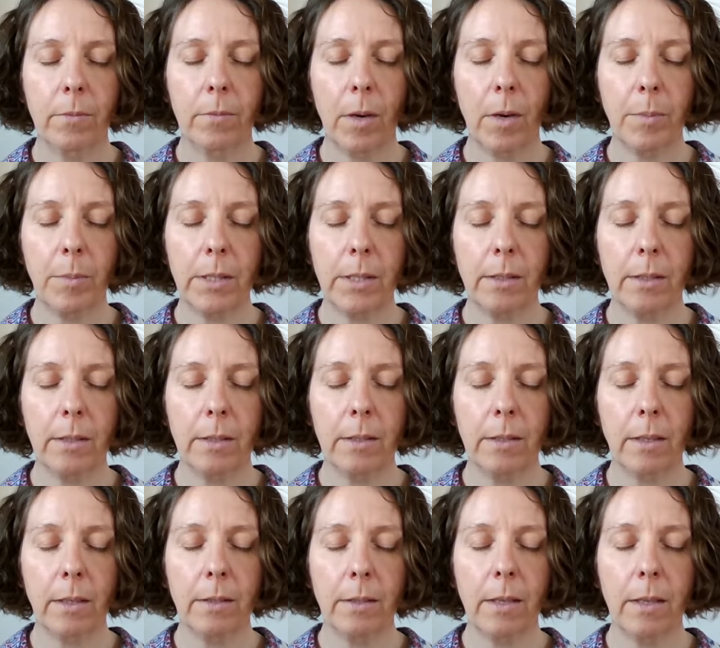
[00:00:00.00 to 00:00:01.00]
Perhaps there's a
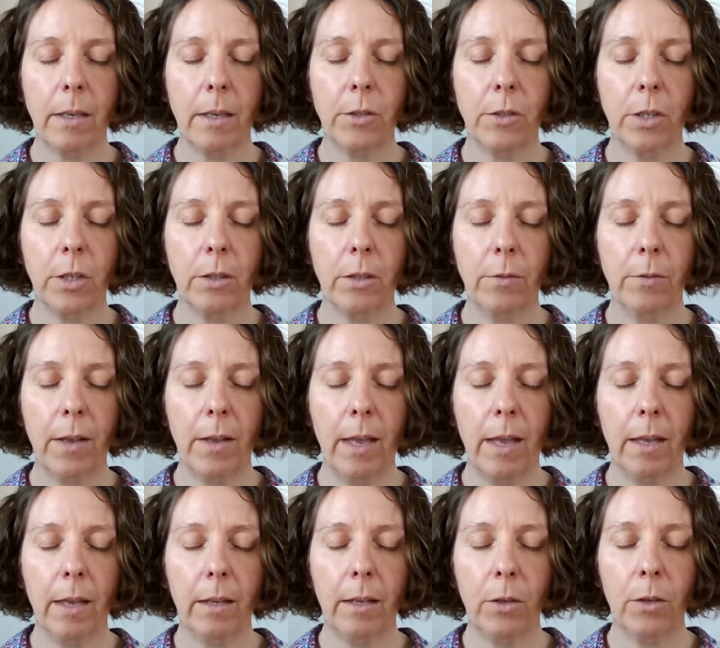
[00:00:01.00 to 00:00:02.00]
sensation of
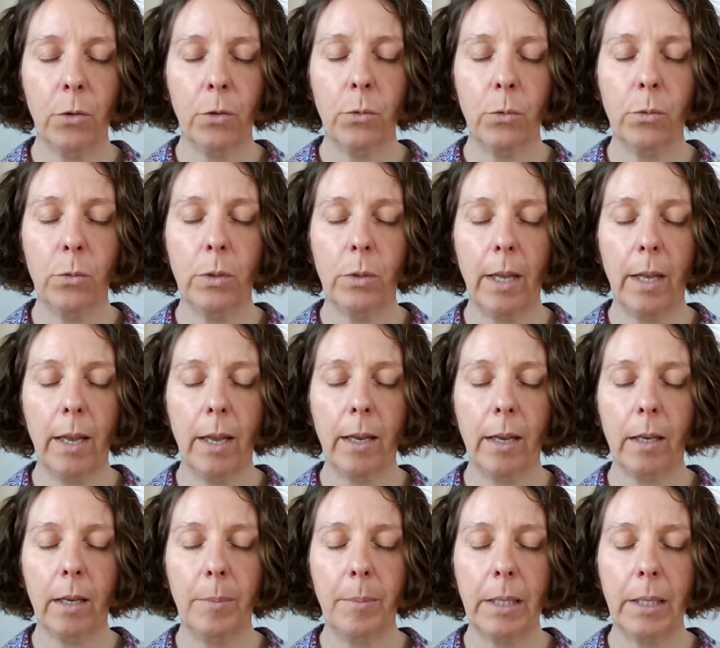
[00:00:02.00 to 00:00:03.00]
cool
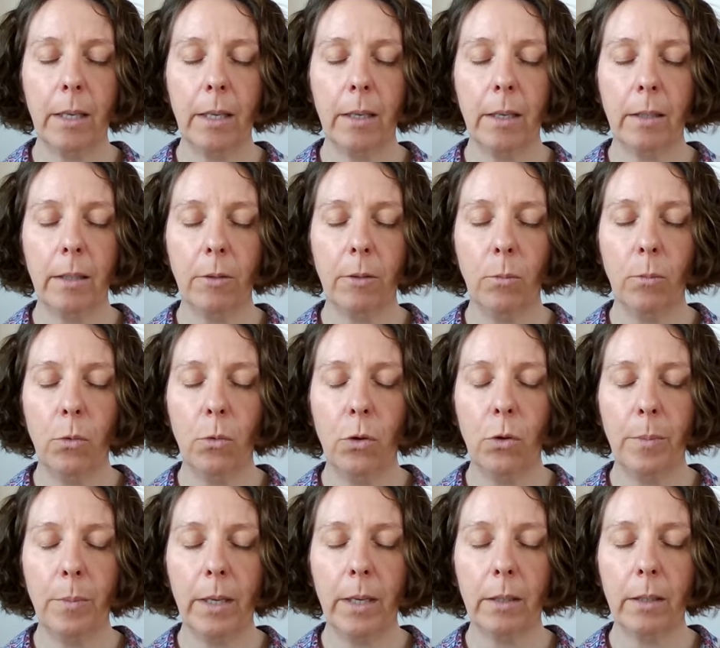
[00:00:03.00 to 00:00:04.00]
air coming in and
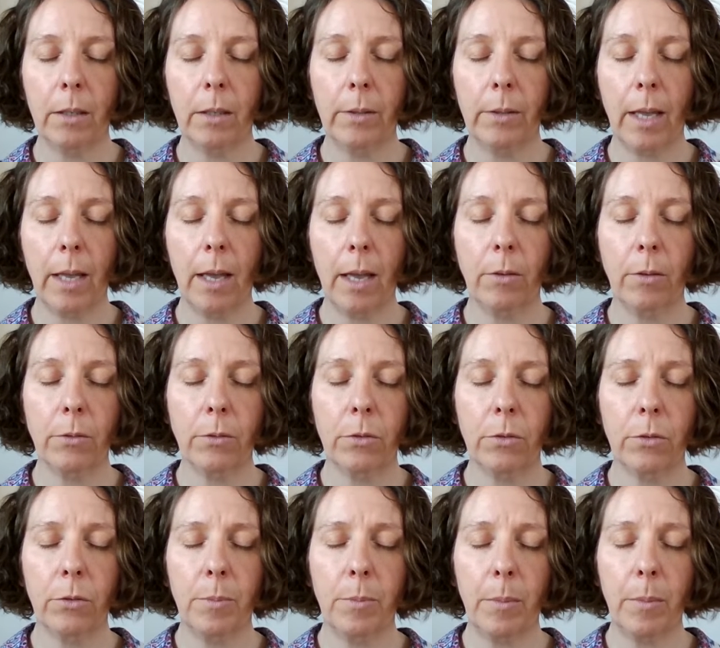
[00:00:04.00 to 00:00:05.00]
warm air going out
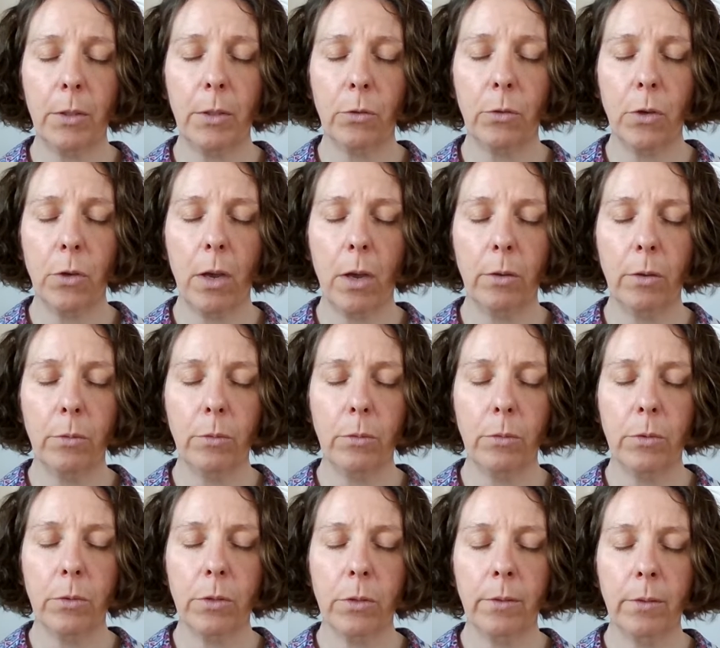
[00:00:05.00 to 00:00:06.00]
through maybe your
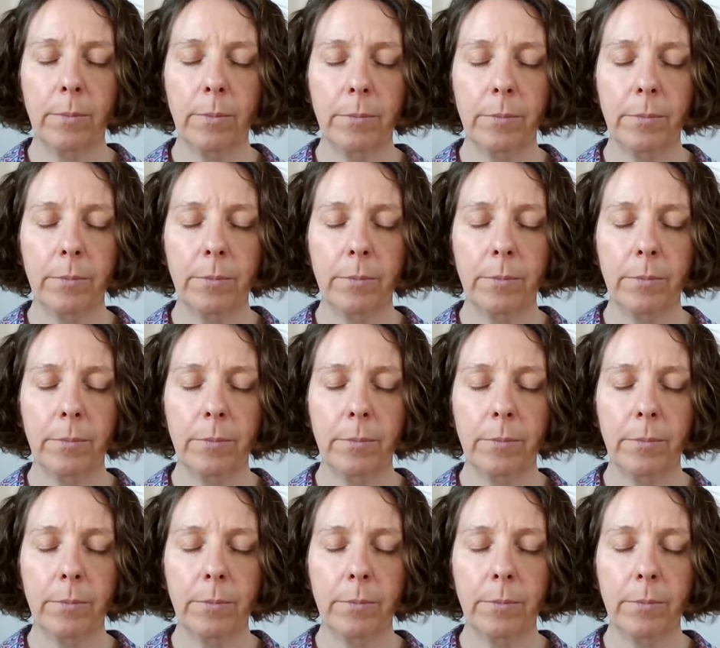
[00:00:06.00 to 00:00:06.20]
nose.